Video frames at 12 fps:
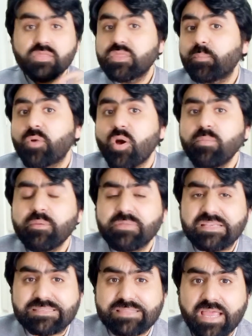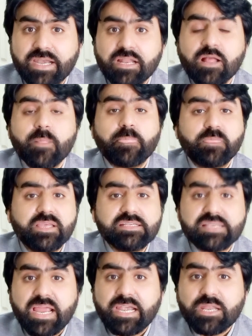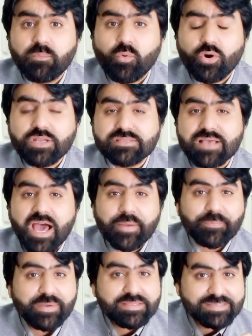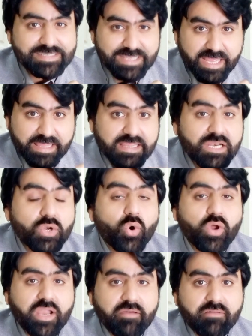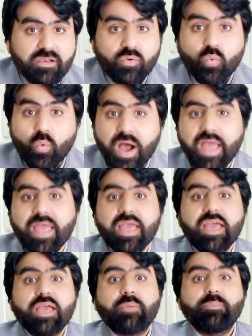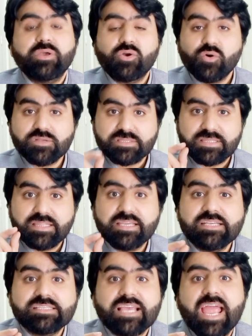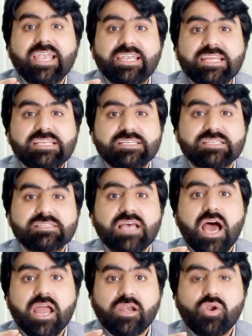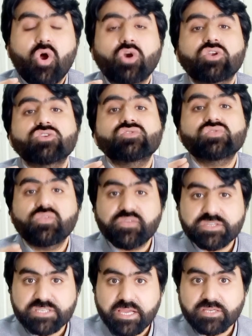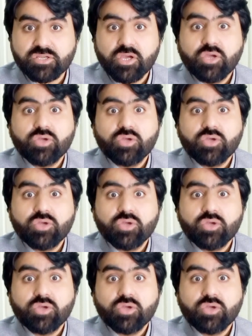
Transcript: The problem is that these antibodies are present in the low level. Why? Because these antigens are not sufficient